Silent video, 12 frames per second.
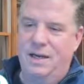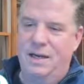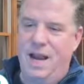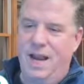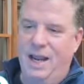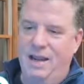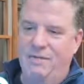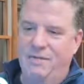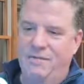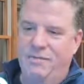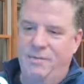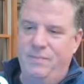
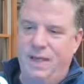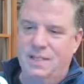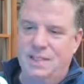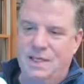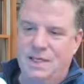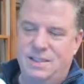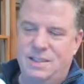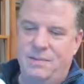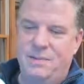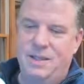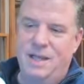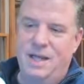Negative means that it's
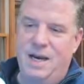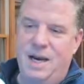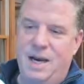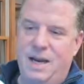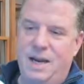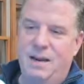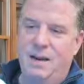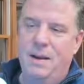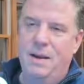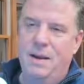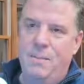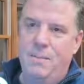something that I
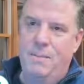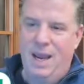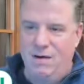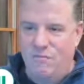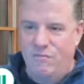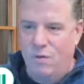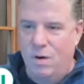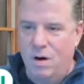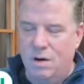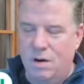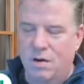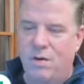paid
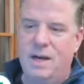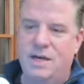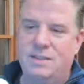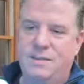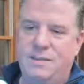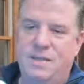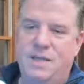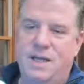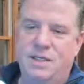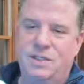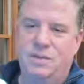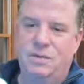for. Credit is something
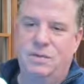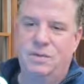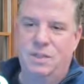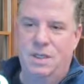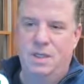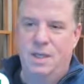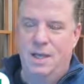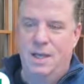that I sold.